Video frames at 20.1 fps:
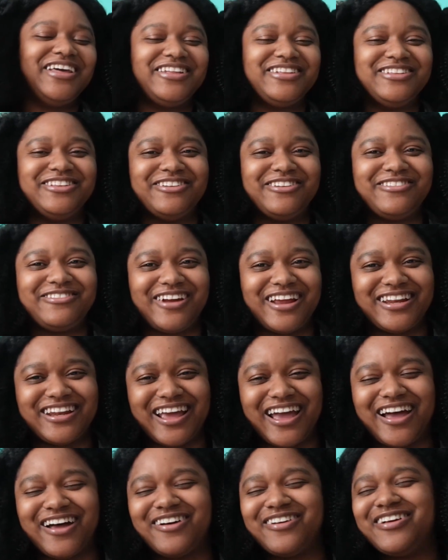Do it right
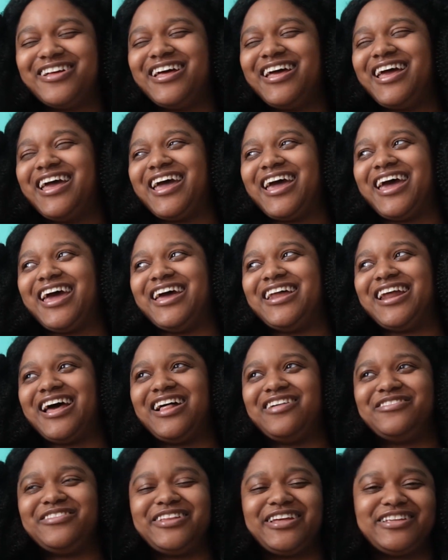now. And
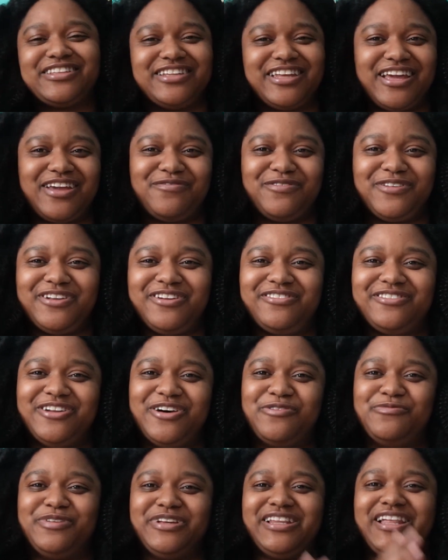I'll be like, damn, you don't
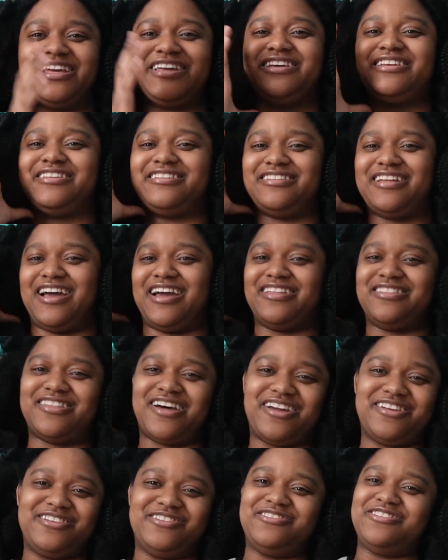know me like I
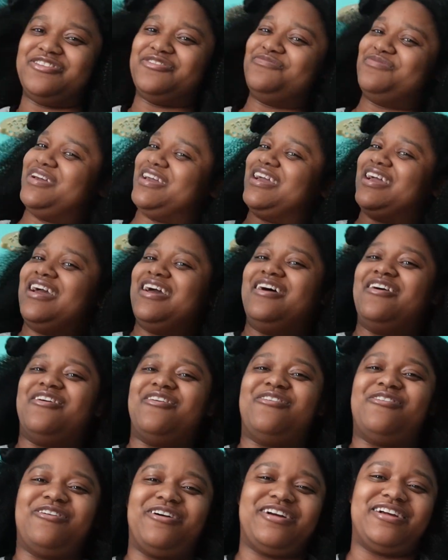thought you knew me.
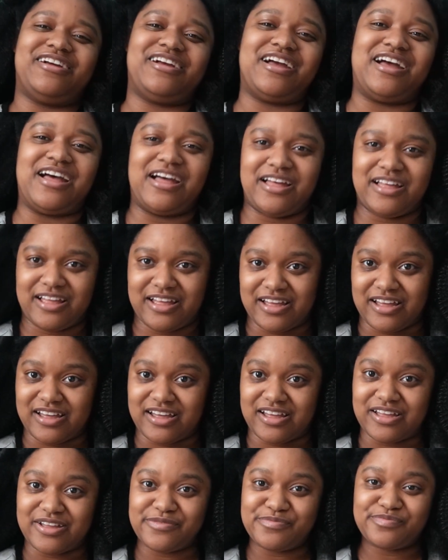Or
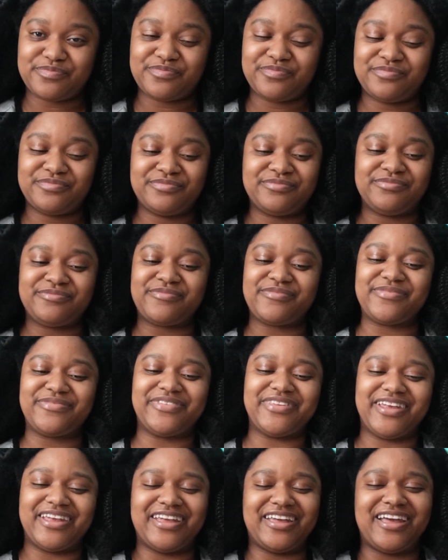
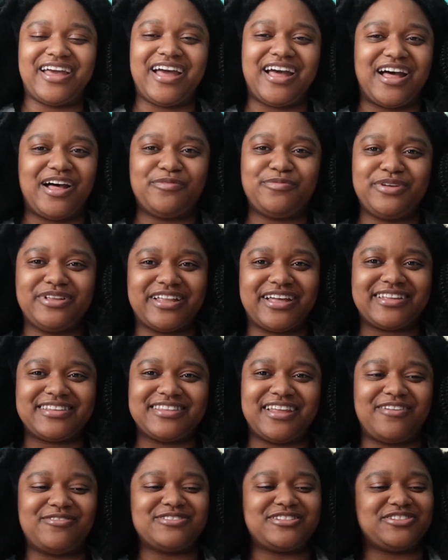I'll be like,
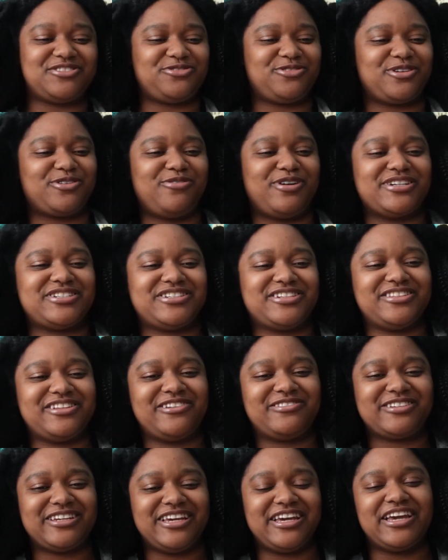that was a trick question,
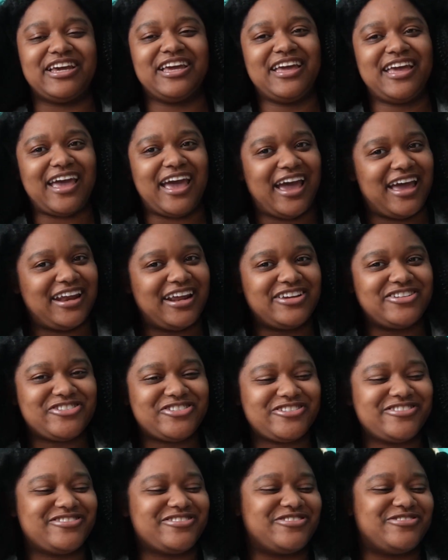low-key. And I
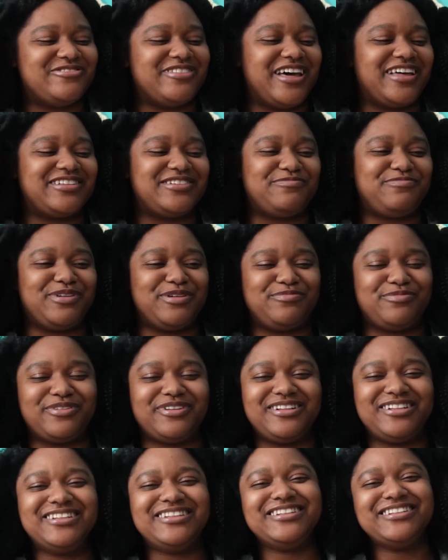shouldn't do that to
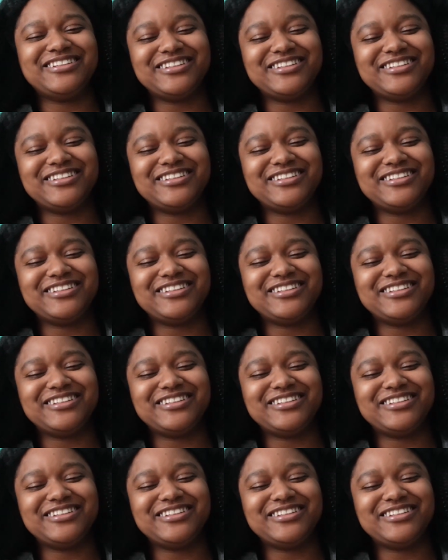people.